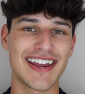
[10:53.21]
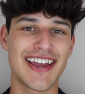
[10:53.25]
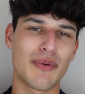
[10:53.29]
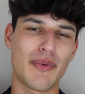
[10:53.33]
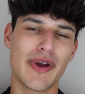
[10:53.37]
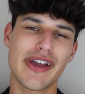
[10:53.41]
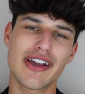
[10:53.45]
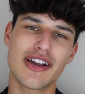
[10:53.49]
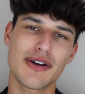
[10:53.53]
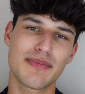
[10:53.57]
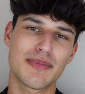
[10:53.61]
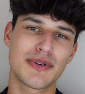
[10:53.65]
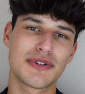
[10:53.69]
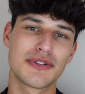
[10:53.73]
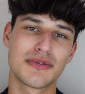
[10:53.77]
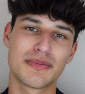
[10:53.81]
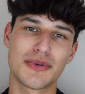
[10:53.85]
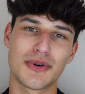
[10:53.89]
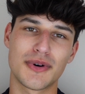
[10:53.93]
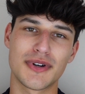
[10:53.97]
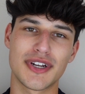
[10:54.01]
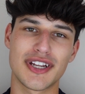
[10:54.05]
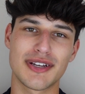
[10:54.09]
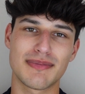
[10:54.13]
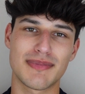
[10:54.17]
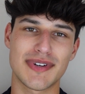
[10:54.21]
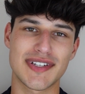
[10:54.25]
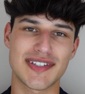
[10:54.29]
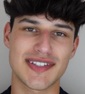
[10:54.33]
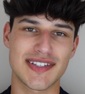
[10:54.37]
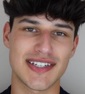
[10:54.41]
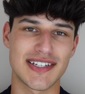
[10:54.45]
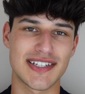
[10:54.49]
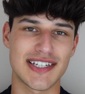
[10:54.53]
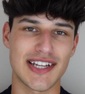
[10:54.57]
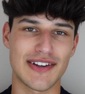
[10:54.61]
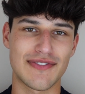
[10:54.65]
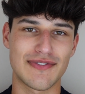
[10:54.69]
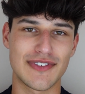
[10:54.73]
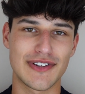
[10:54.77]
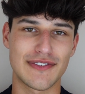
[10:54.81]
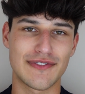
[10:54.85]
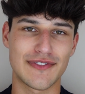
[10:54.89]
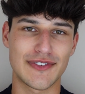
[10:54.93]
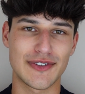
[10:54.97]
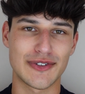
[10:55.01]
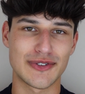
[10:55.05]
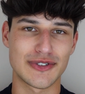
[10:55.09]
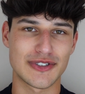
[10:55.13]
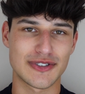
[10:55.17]
I wake up in the morning, my skin definitely
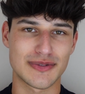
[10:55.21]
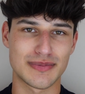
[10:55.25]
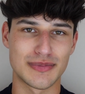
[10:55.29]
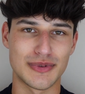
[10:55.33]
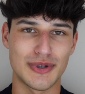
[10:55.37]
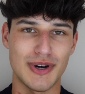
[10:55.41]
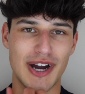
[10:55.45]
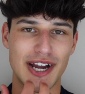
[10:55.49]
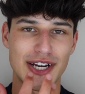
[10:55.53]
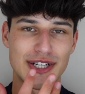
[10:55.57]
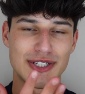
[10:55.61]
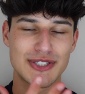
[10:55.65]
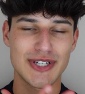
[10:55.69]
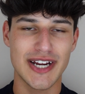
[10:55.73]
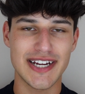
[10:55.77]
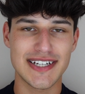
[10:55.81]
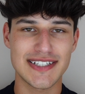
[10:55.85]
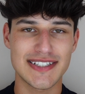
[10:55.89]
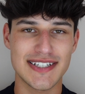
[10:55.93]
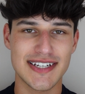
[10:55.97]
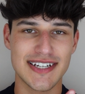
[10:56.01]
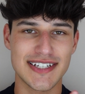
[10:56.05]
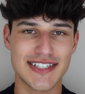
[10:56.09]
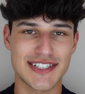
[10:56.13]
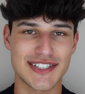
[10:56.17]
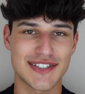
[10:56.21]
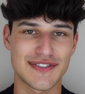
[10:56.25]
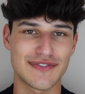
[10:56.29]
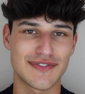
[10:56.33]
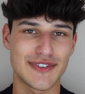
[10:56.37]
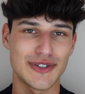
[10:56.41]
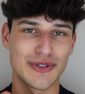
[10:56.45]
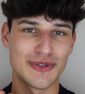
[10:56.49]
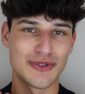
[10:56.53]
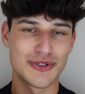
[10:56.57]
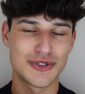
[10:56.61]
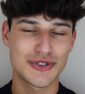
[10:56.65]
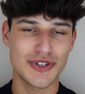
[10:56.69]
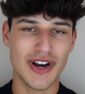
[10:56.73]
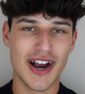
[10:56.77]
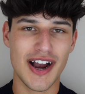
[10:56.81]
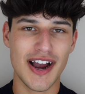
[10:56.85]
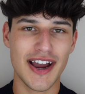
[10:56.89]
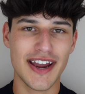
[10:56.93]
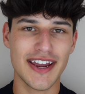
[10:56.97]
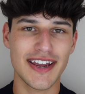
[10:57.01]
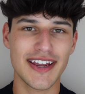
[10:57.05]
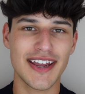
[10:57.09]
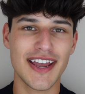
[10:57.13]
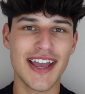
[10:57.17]
feels more hydrated, doesn't feel
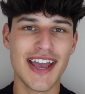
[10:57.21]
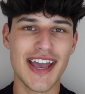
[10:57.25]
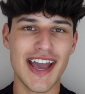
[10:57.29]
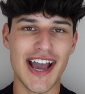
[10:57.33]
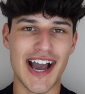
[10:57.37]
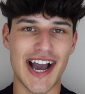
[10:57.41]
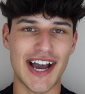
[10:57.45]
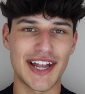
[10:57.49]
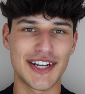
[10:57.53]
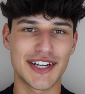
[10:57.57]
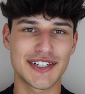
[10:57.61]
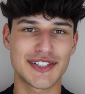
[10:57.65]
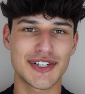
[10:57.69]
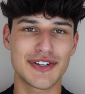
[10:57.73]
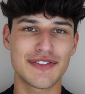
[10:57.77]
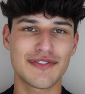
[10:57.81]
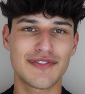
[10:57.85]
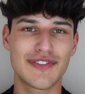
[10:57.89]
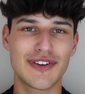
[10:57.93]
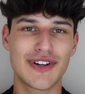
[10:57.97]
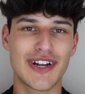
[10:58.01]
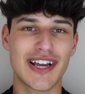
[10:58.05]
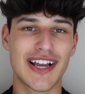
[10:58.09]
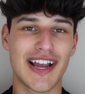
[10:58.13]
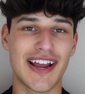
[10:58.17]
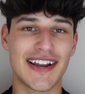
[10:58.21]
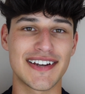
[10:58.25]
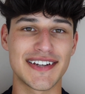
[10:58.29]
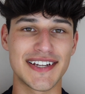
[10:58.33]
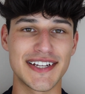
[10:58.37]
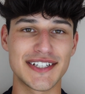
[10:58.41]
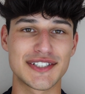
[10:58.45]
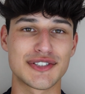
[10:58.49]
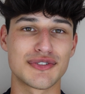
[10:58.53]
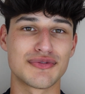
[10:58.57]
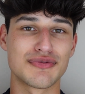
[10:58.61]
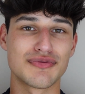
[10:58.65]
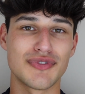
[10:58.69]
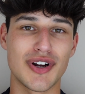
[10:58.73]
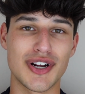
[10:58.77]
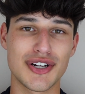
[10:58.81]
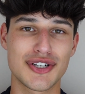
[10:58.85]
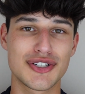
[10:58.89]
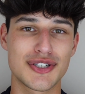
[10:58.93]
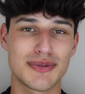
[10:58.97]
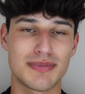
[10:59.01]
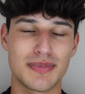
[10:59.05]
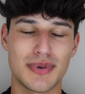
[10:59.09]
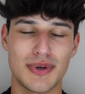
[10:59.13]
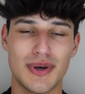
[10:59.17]
dry, and I don't feel like I need to rush
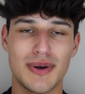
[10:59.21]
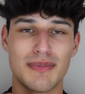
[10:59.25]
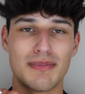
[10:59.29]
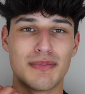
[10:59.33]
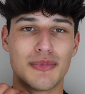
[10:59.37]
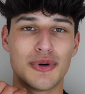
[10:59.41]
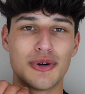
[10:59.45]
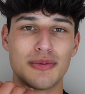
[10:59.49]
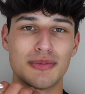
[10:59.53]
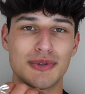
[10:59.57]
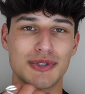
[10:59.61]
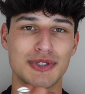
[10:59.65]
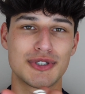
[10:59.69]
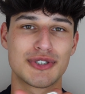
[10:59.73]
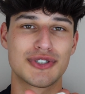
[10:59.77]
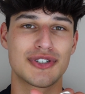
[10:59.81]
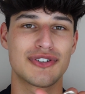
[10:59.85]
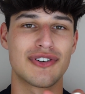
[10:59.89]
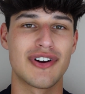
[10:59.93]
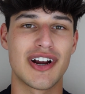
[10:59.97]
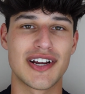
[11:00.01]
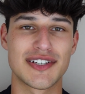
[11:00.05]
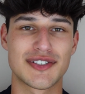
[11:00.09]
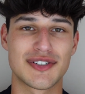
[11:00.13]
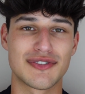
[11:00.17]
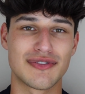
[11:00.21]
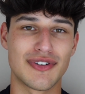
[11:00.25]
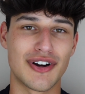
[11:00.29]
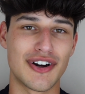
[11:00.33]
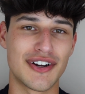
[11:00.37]
to put more moisturiser